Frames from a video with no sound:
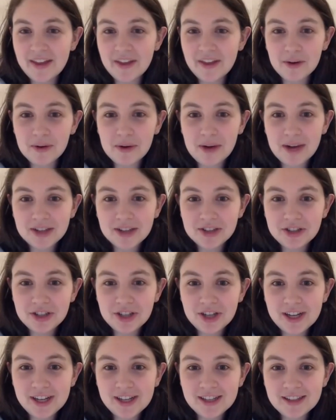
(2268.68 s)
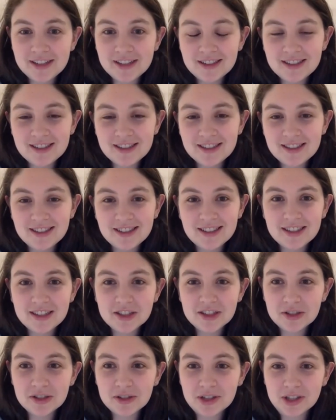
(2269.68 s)
other questions?
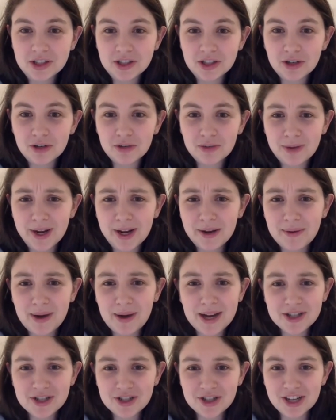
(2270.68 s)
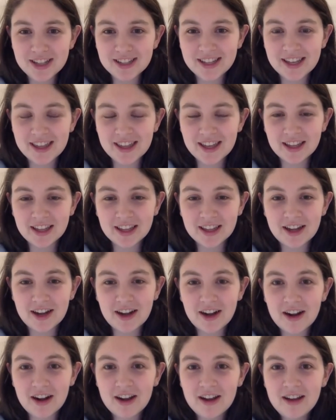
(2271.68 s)
They're great questions. I think that
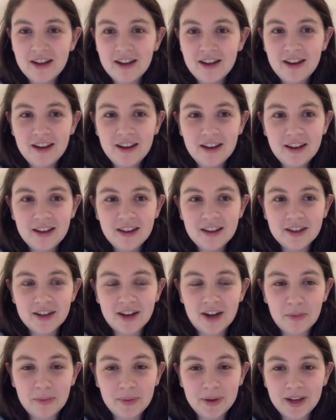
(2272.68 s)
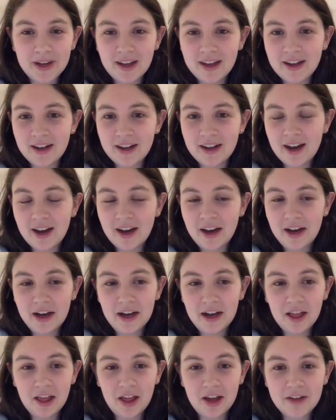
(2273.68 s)
they're helping
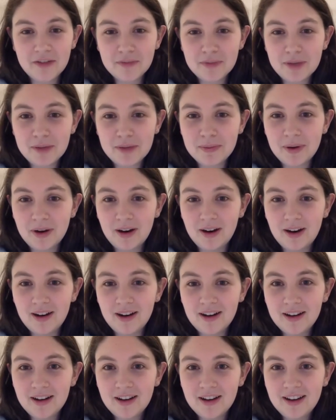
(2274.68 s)
a lot of people.